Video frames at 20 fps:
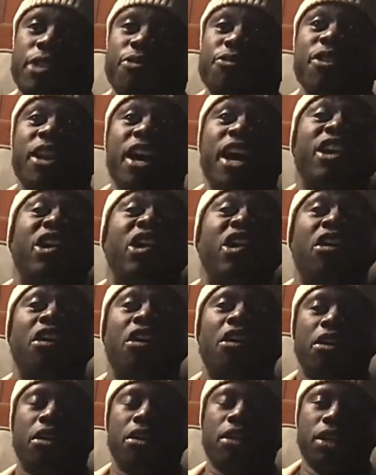if not
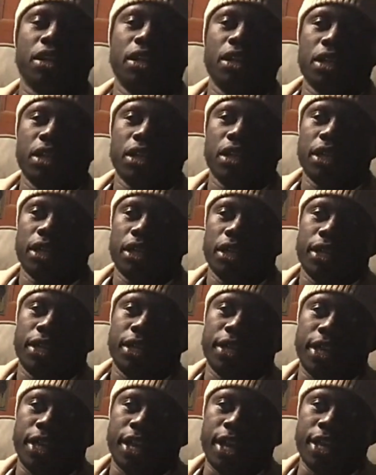all,
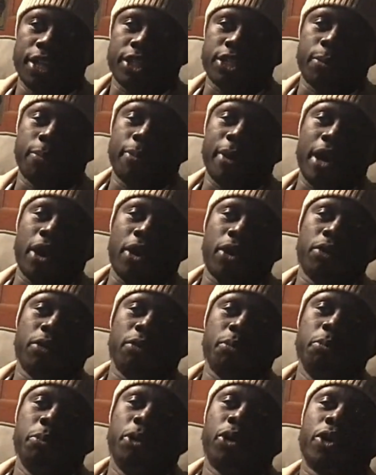it's about
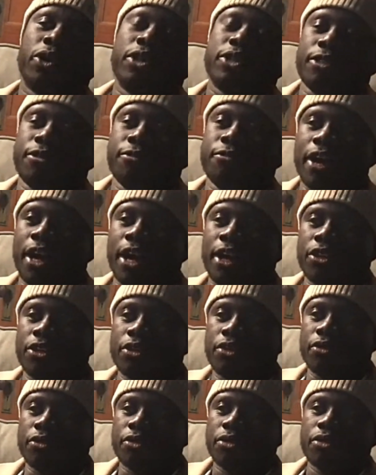morals and
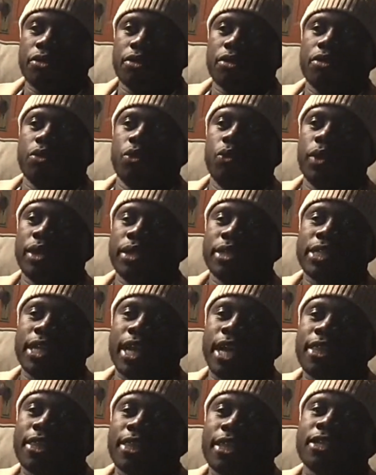values. One
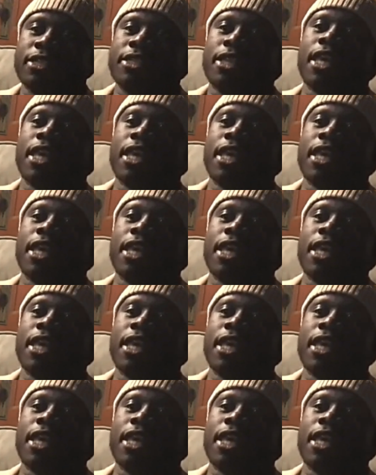side thinks